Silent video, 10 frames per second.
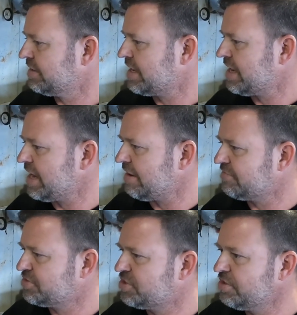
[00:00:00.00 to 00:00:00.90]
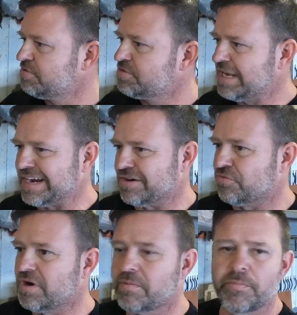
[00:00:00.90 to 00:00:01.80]
They have chewed like a
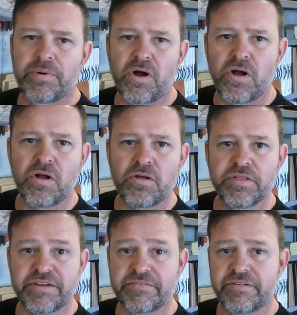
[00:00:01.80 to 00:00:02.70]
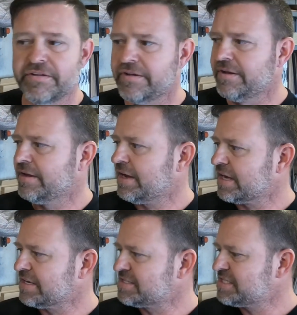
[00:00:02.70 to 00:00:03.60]
rubber ball. They've
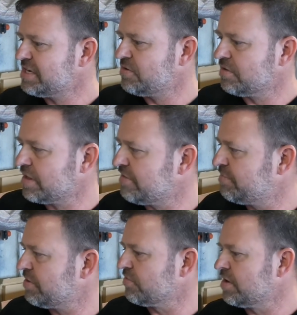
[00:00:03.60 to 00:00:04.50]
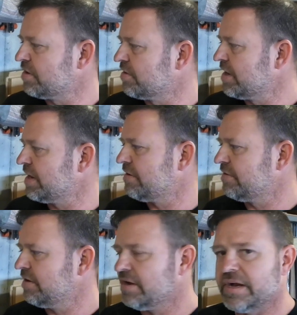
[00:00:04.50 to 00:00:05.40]
I can see where they've been running
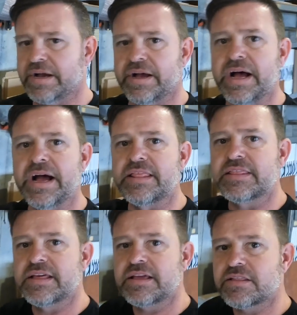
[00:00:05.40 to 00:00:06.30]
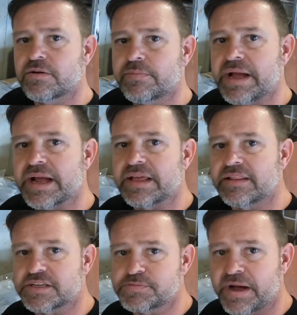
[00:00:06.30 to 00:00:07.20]
around. Uh, I think they're back in
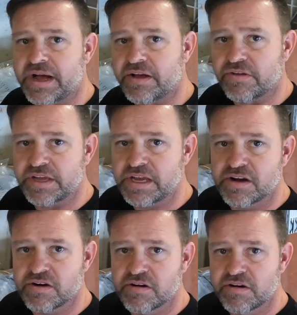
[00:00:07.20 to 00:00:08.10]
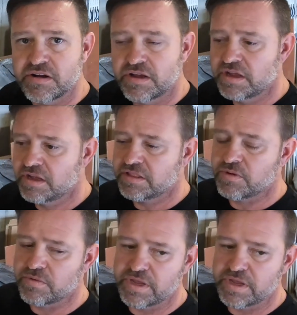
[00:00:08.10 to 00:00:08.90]
this pile here that